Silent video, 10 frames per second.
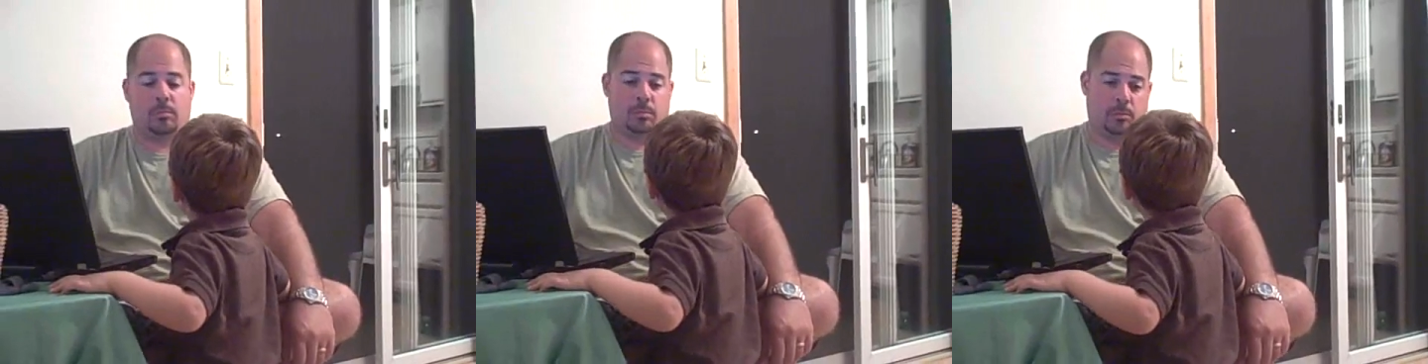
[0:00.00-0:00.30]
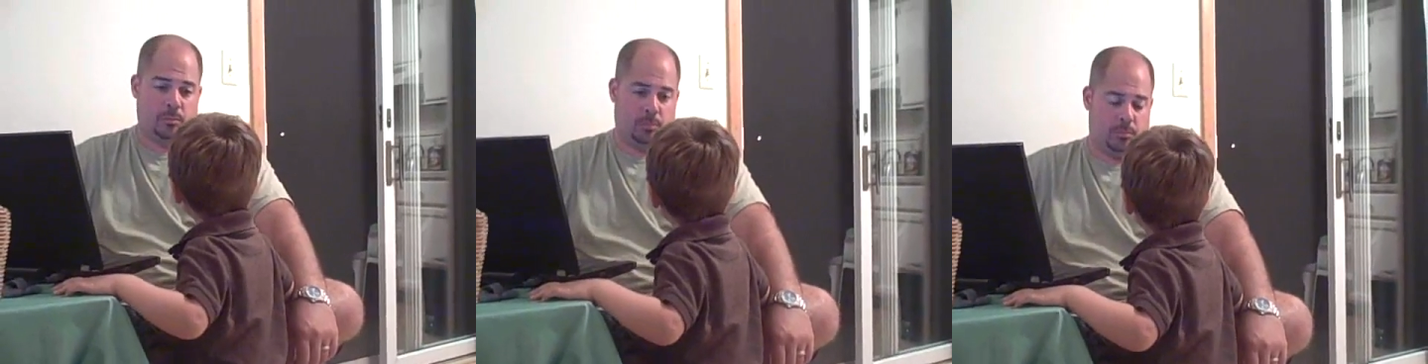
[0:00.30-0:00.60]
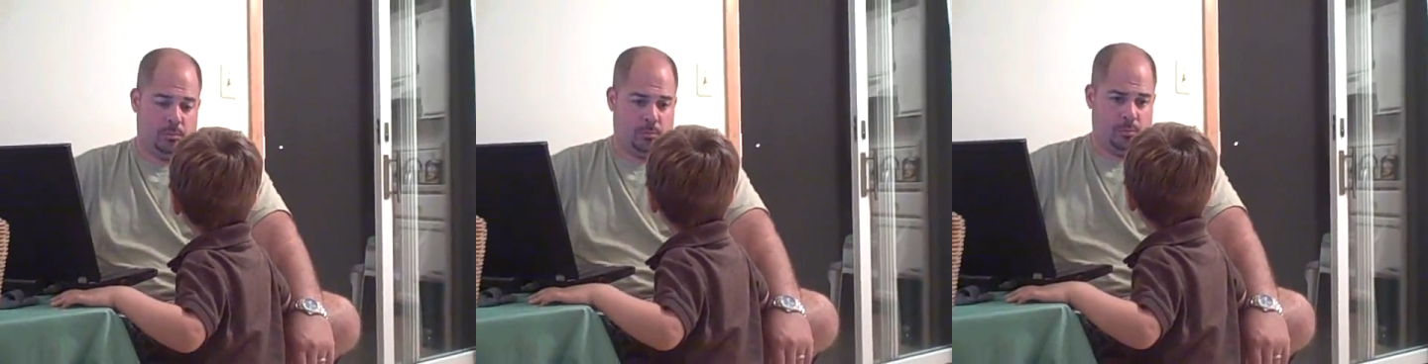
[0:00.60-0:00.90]
can
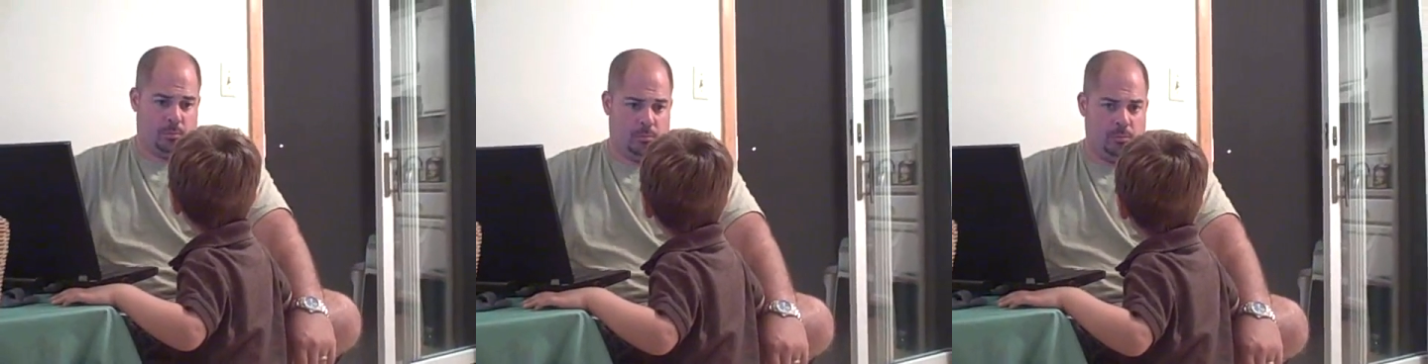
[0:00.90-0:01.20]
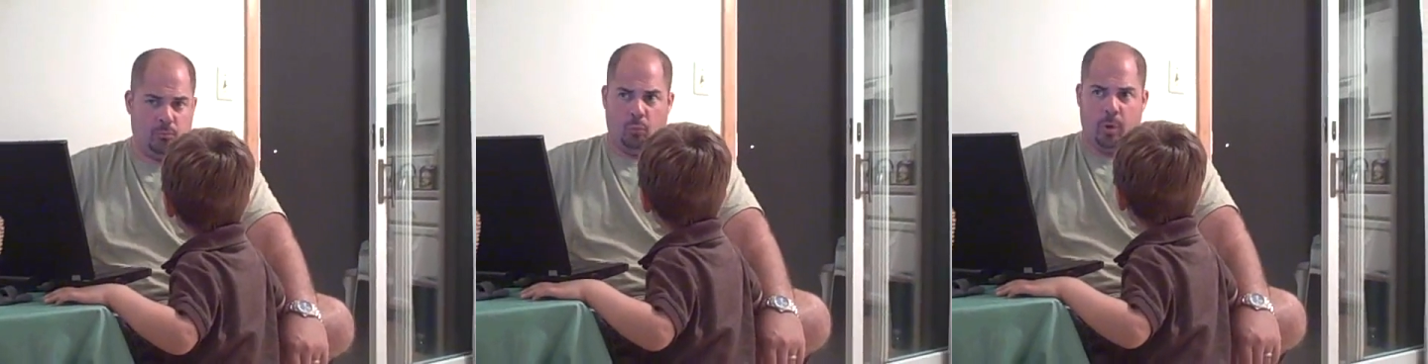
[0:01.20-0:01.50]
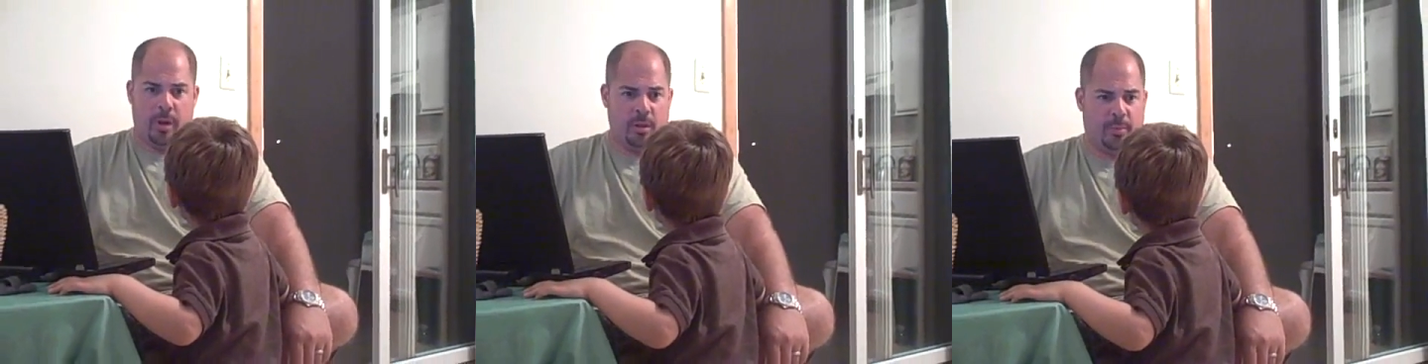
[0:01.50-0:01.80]
use.
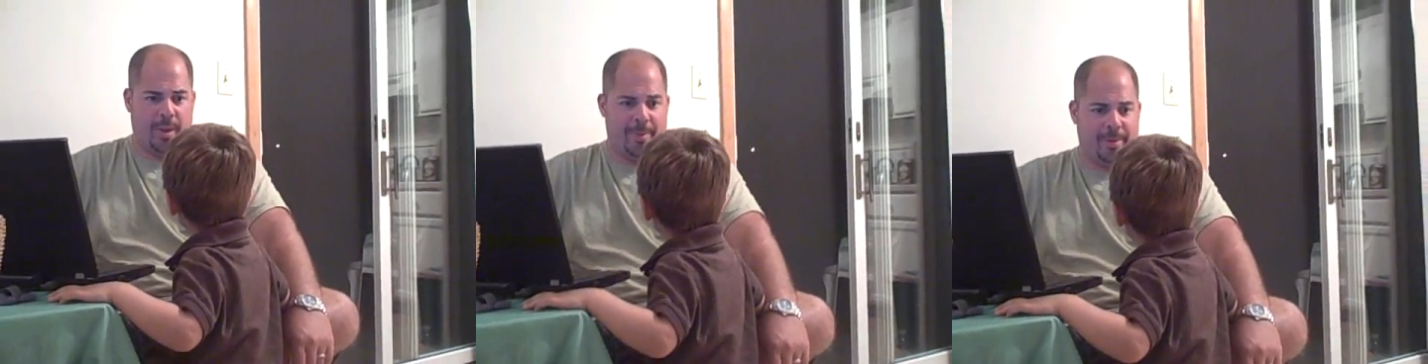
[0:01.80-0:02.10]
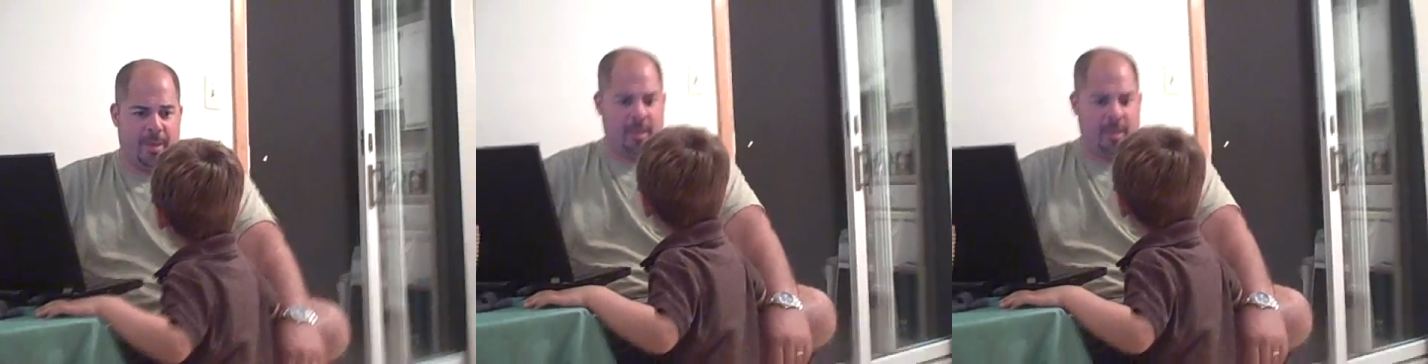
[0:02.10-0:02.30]
Where the baby